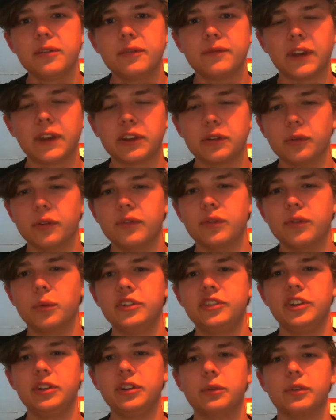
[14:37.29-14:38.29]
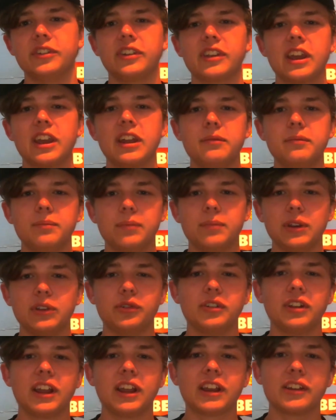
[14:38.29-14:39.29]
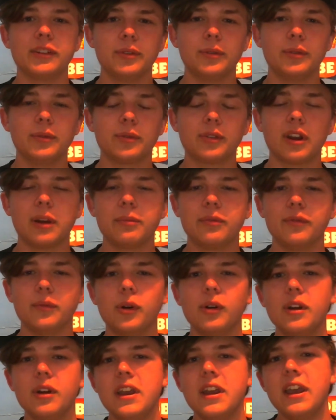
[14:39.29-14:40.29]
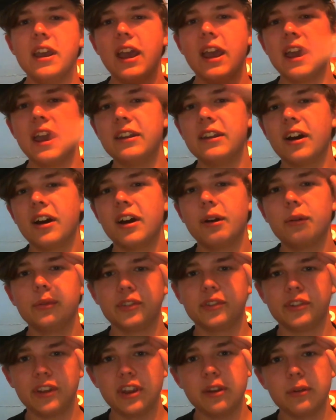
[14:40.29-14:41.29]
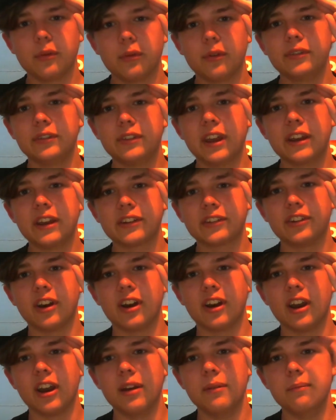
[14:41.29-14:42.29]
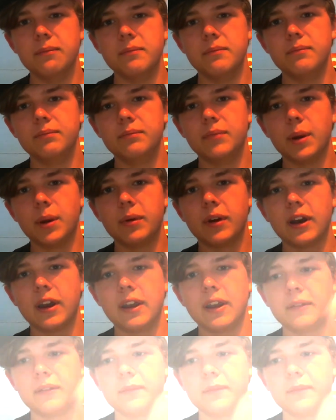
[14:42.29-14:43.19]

Thank you all for watching once again. Be sure to like and subscribe for more, and I will see you all next time. Bye bye.